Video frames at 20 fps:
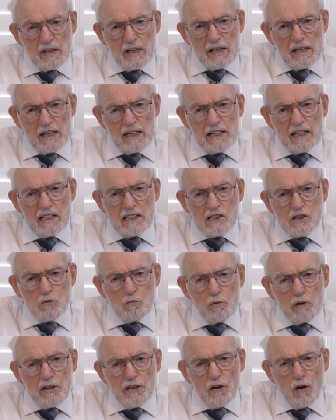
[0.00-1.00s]
He is
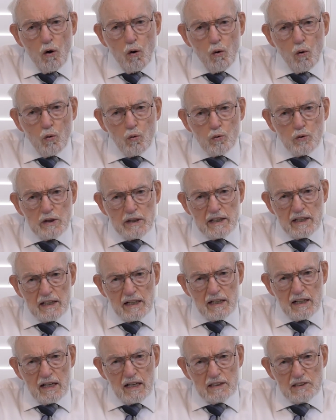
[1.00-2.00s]

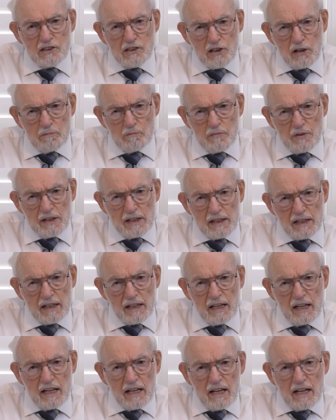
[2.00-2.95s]
withholding something,